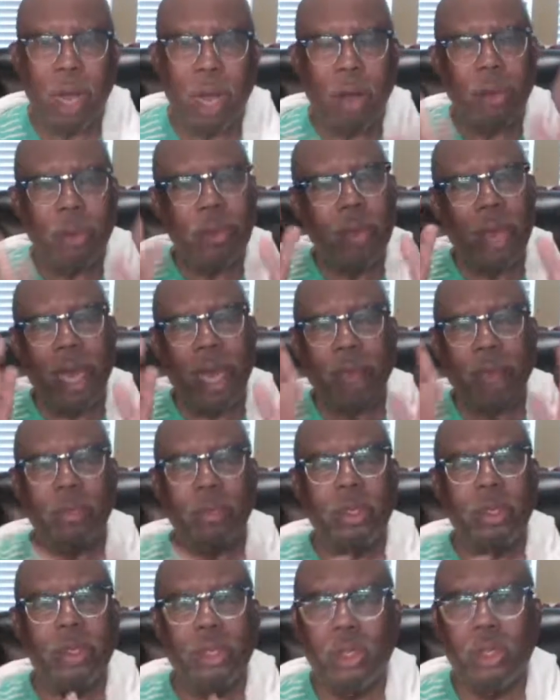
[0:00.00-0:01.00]
all you have
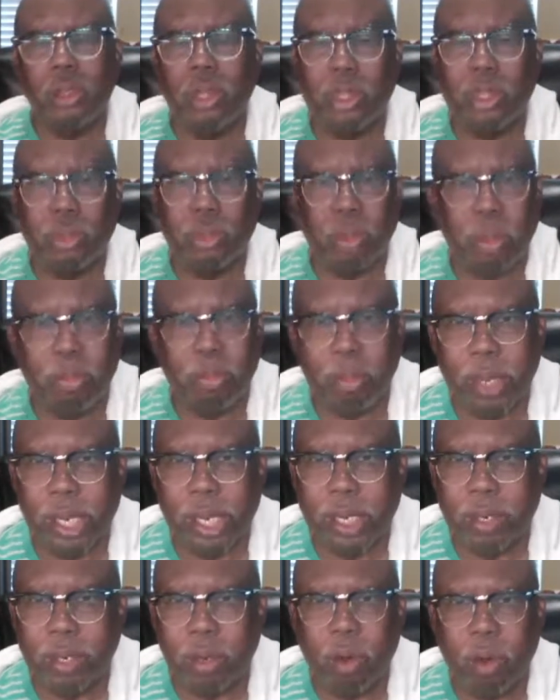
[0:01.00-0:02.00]
to do is
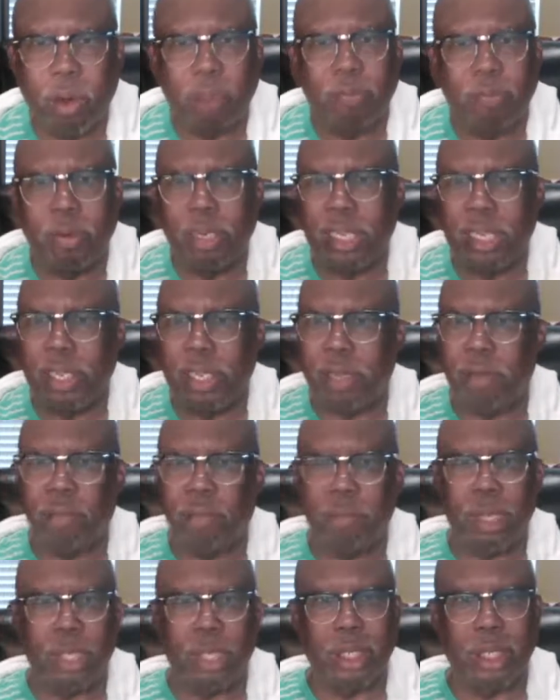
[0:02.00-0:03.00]
repent. Lord,
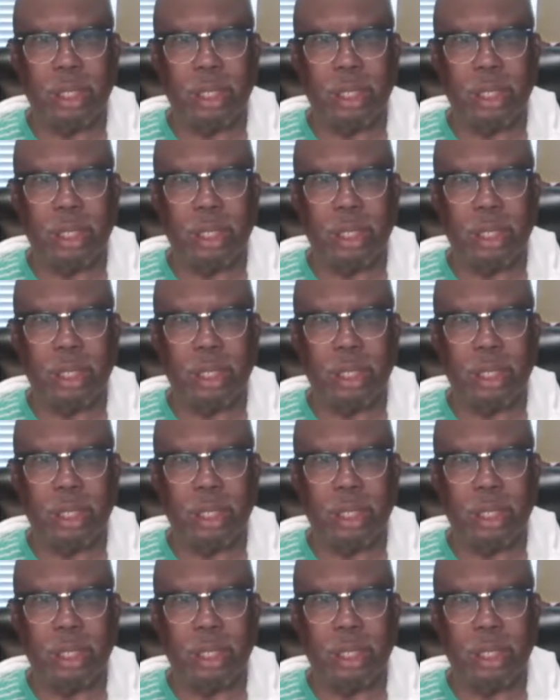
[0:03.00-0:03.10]
forgive me.